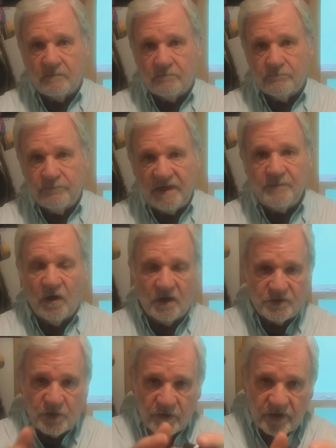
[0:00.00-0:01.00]
peat
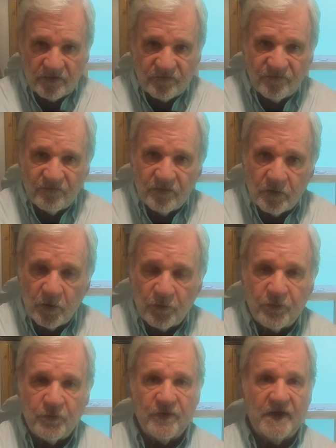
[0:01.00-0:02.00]
moss are going to go
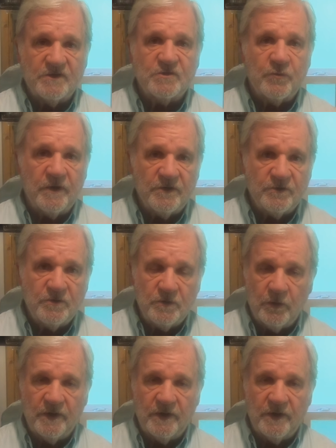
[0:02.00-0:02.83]
through that screen too,